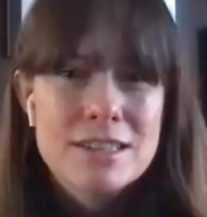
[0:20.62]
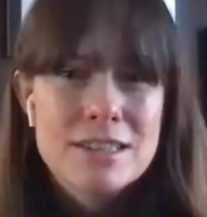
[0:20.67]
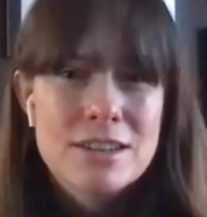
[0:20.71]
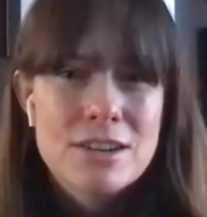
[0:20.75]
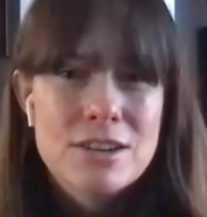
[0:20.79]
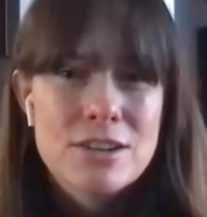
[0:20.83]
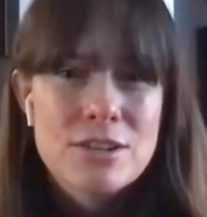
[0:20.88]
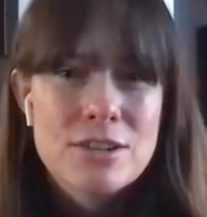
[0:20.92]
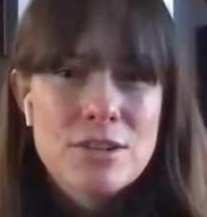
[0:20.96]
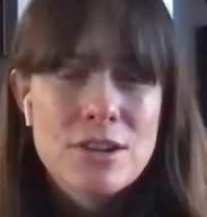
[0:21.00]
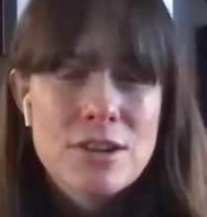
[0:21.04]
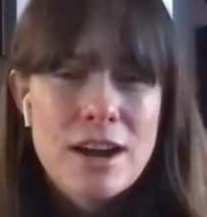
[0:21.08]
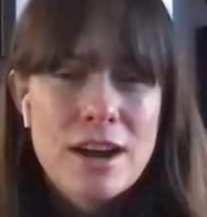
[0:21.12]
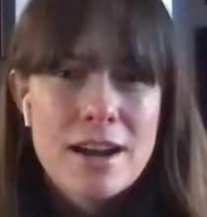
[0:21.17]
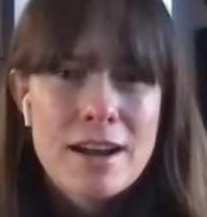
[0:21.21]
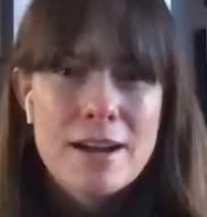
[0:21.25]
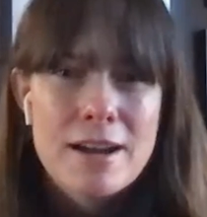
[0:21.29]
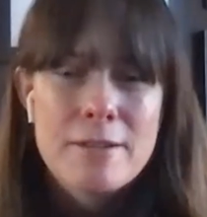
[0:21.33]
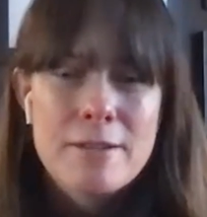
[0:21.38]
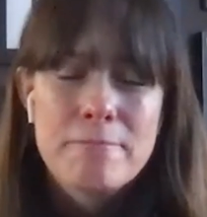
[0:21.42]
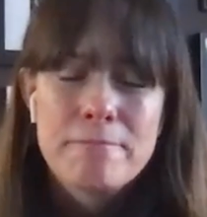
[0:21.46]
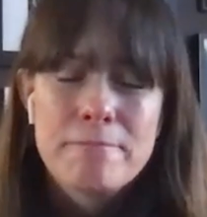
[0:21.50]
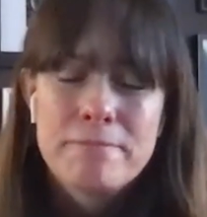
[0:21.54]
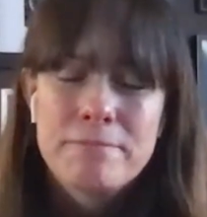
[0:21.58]
So
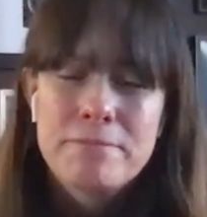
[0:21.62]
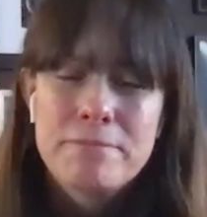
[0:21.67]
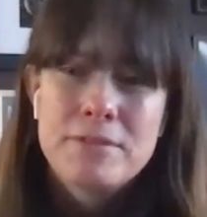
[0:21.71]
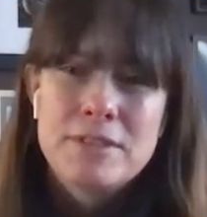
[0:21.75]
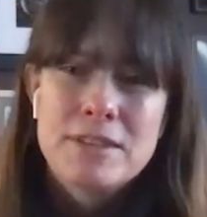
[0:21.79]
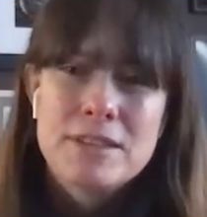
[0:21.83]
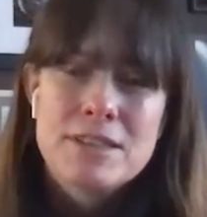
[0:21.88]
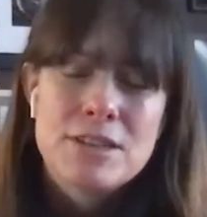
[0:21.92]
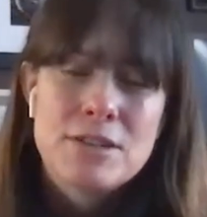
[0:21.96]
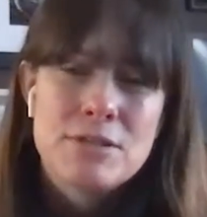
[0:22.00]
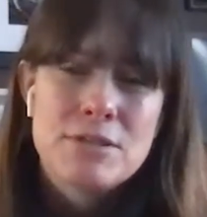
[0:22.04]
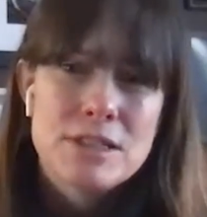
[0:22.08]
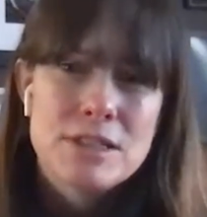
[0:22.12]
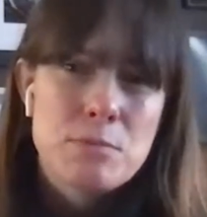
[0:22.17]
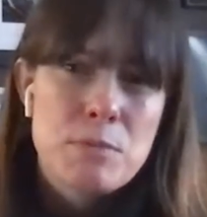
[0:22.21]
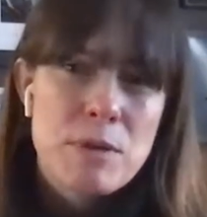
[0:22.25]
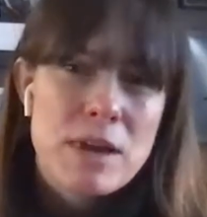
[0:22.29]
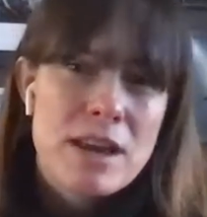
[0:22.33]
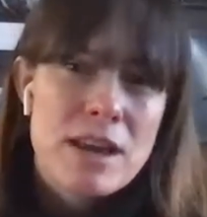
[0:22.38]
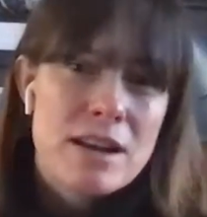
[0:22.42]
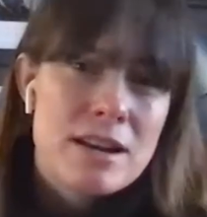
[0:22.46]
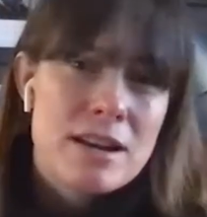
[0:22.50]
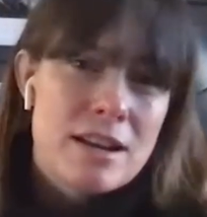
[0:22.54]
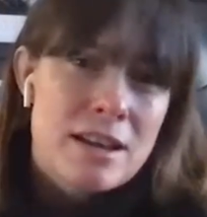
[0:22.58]
so it's
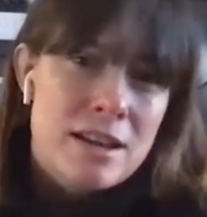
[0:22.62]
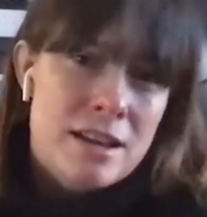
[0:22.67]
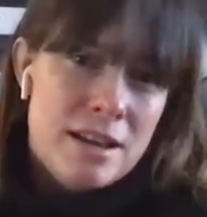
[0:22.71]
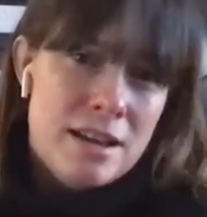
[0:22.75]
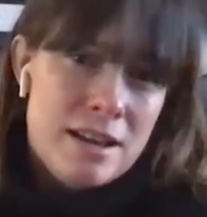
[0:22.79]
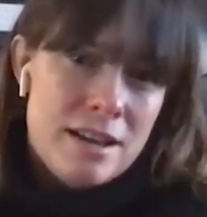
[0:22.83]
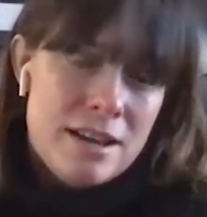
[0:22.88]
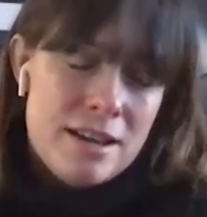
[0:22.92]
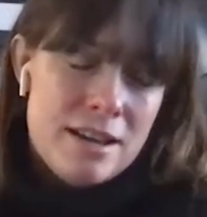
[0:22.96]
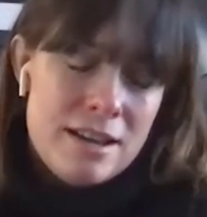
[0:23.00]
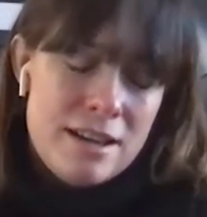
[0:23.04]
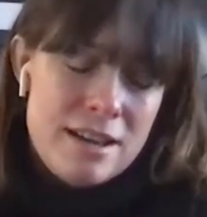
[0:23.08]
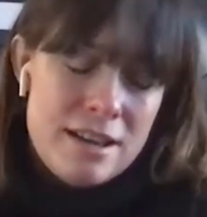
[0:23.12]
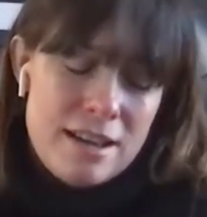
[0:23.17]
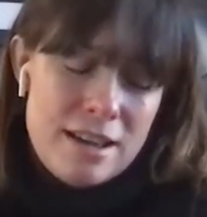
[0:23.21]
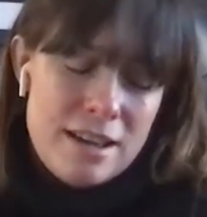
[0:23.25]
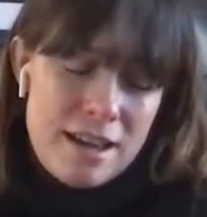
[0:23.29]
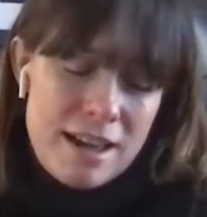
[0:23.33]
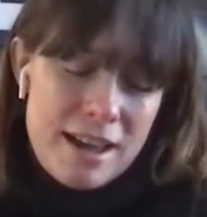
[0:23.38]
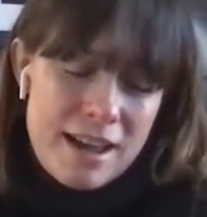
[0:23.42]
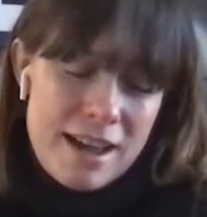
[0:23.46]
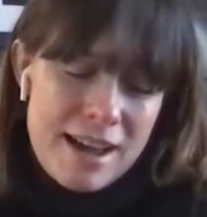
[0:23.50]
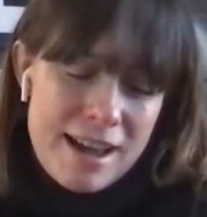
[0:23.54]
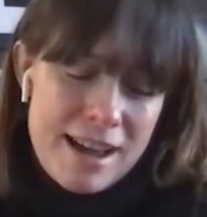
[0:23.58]
been
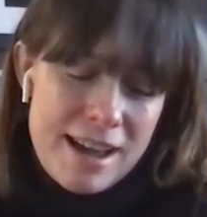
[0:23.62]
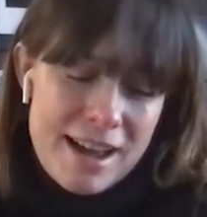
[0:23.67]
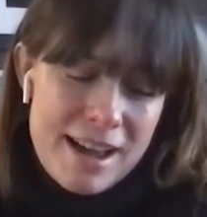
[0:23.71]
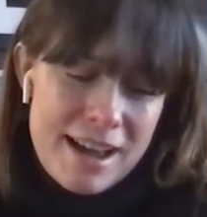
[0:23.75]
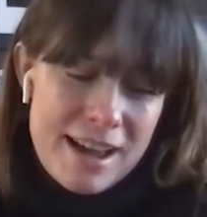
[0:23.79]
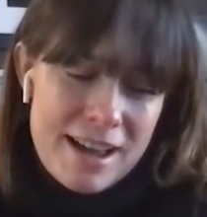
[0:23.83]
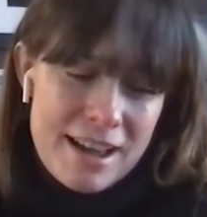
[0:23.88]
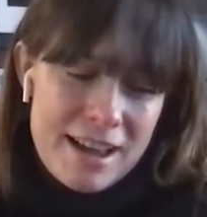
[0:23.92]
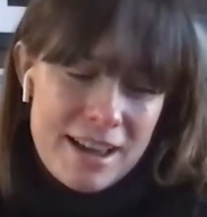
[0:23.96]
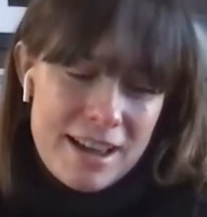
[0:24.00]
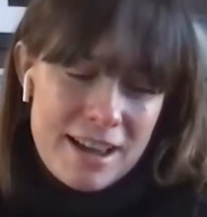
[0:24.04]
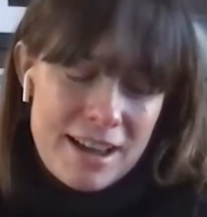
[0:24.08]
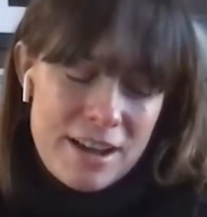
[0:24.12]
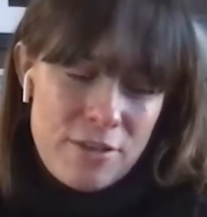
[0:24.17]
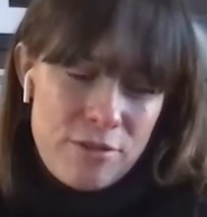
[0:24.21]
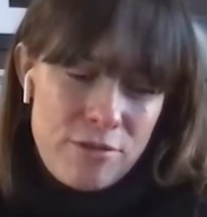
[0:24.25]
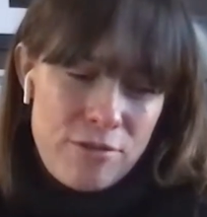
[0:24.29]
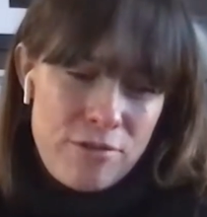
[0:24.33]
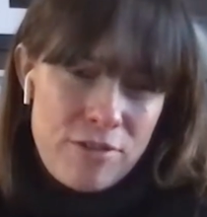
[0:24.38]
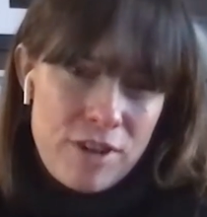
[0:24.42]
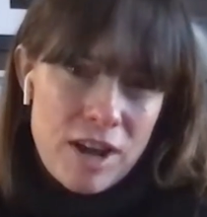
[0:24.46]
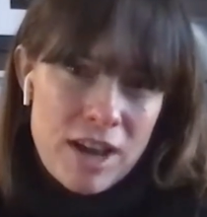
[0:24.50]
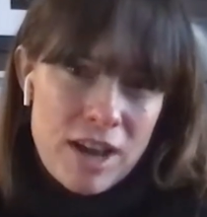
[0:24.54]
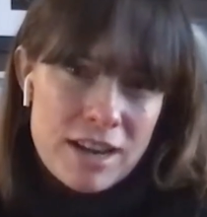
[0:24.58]

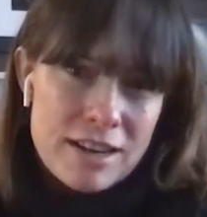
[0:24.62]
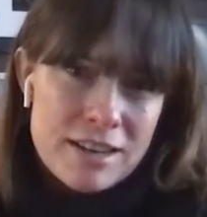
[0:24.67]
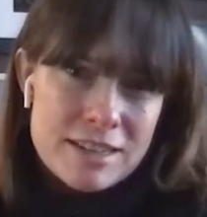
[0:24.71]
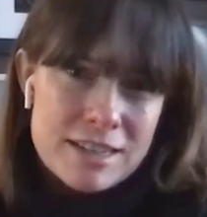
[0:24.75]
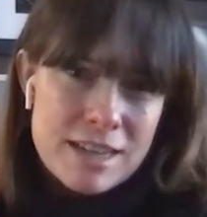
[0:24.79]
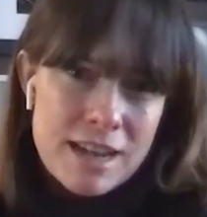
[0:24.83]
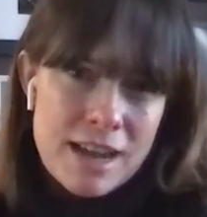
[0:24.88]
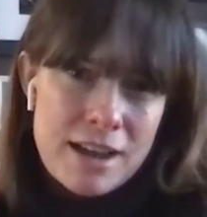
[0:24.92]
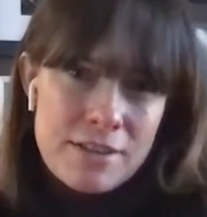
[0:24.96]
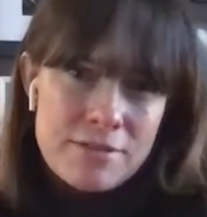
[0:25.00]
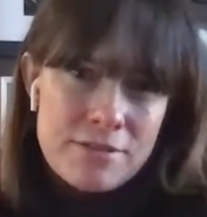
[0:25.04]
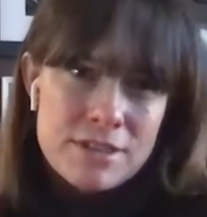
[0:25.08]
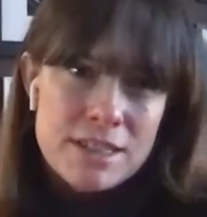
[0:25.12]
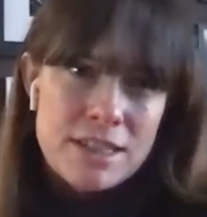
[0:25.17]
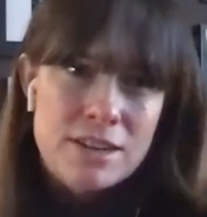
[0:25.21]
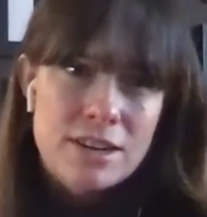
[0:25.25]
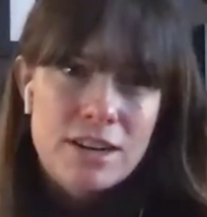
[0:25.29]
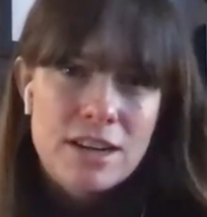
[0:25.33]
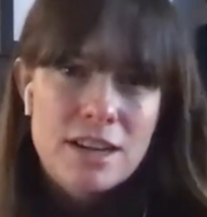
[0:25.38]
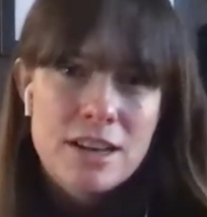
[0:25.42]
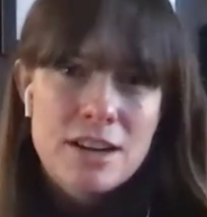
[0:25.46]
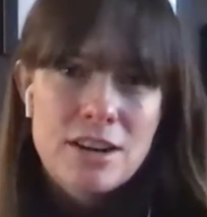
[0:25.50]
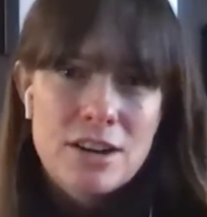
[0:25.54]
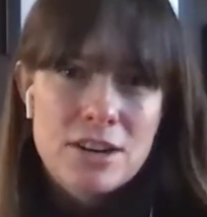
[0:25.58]
fun to have
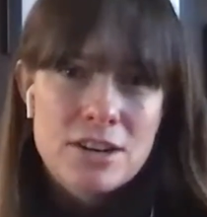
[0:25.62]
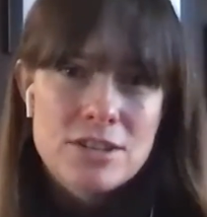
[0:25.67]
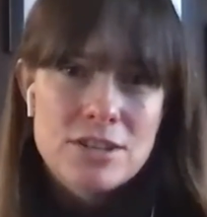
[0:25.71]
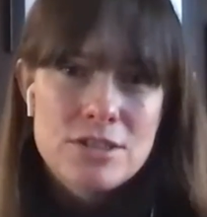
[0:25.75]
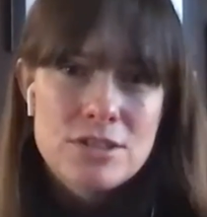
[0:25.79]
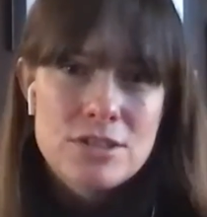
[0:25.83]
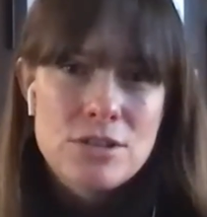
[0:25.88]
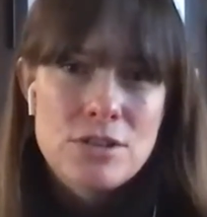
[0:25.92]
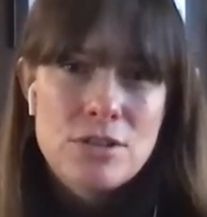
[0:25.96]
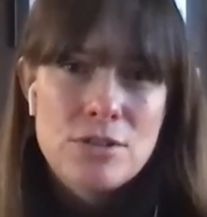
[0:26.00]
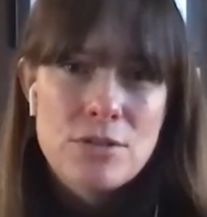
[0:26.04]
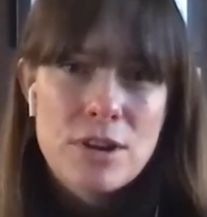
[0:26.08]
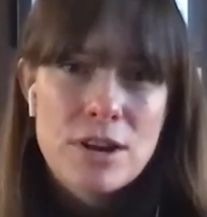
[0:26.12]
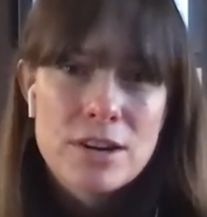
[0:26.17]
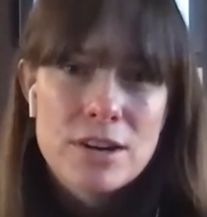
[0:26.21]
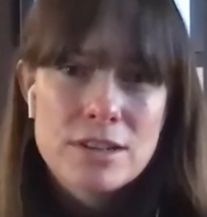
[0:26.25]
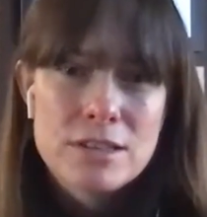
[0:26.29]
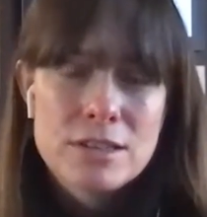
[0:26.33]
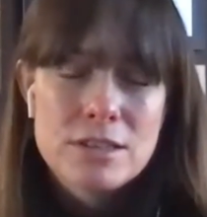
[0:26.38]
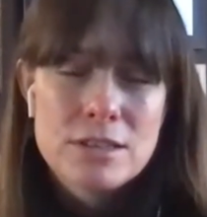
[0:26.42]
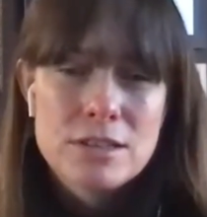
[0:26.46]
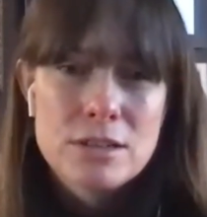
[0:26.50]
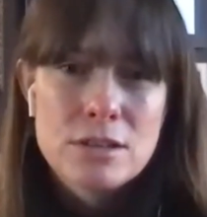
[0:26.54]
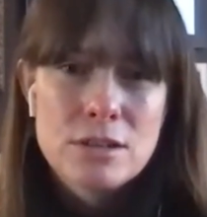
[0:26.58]
Sara in our studio
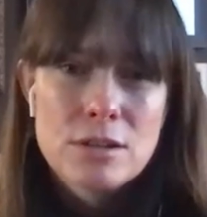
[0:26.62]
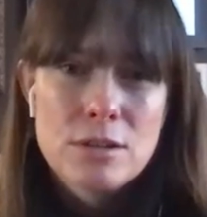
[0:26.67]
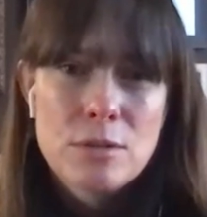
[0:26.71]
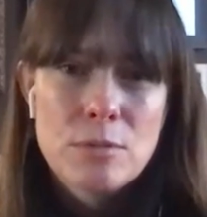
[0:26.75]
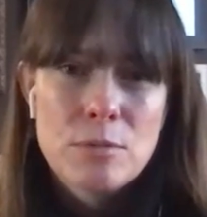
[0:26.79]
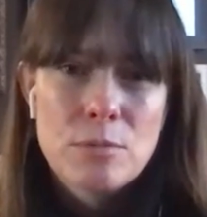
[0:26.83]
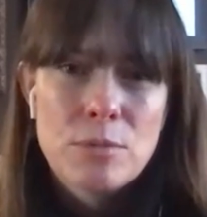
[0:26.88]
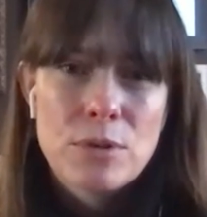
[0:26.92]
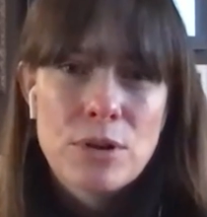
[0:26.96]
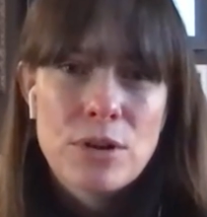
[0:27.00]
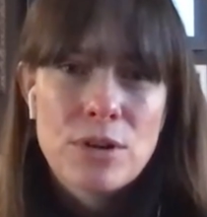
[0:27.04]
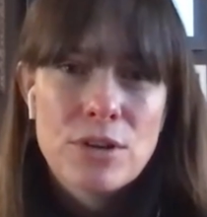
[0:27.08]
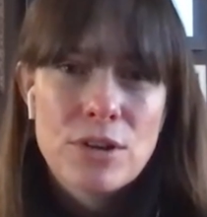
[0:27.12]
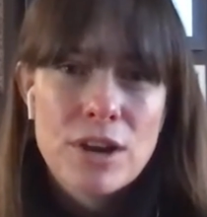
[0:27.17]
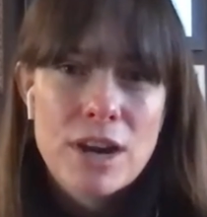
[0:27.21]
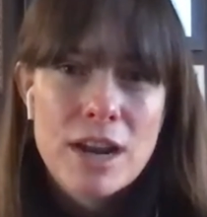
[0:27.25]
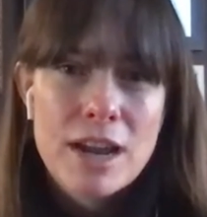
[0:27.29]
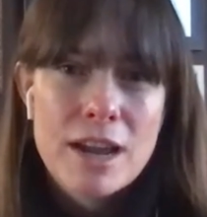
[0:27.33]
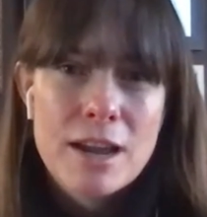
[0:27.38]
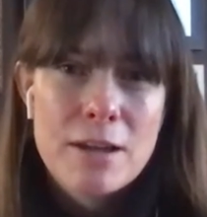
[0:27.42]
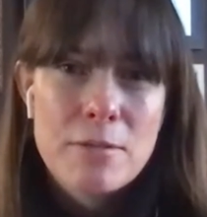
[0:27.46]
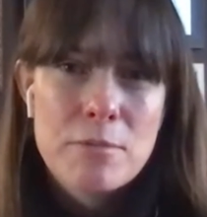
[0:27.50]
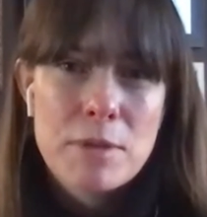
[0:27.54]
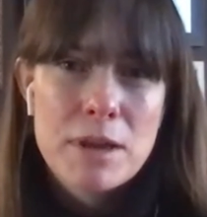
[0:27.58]
artist
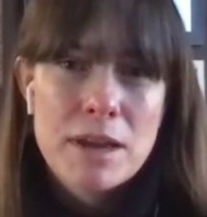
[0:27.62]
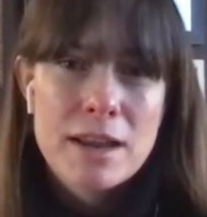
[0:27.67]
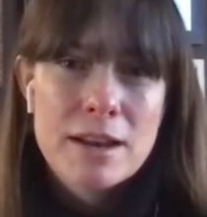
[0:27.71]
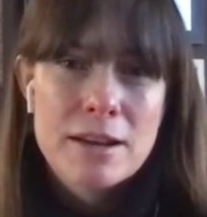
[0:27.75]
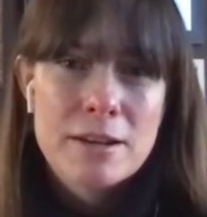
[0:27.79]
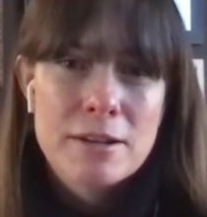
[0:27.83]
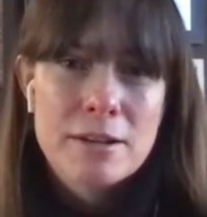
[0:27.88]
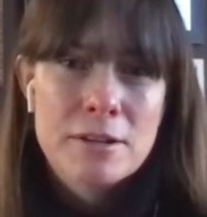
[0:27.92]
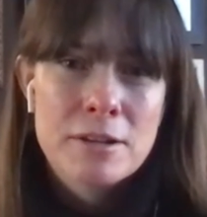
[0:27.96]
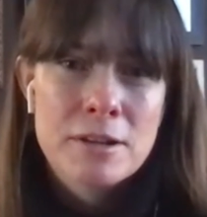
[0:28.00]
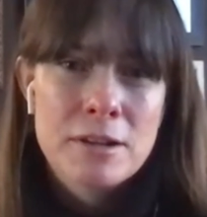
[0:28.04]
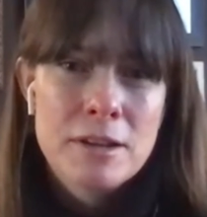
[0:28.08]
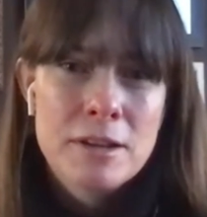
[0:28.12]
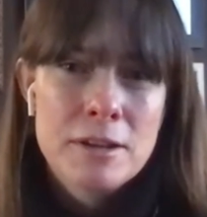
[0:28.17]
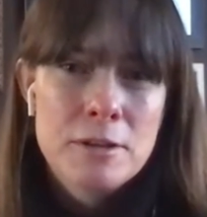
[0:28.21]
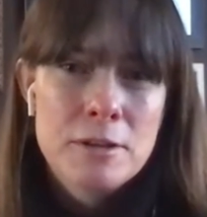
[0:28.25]
program and